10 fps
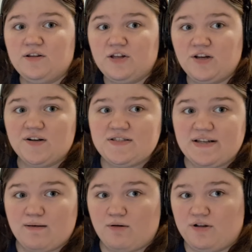The yarns
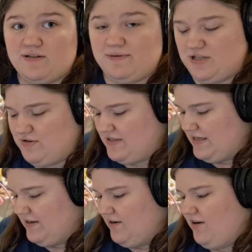that I'm going to be
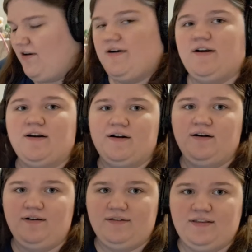using are
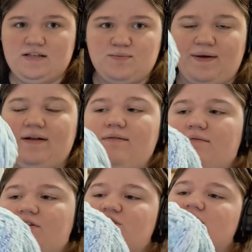this one,
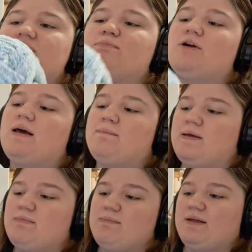which is Burnett
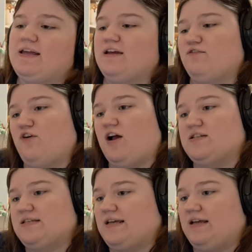Baby Blanket
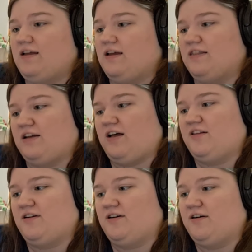Frosting in the
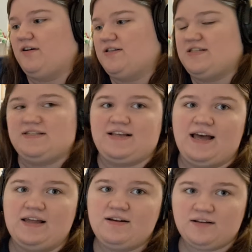color
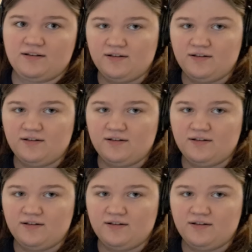Seaside.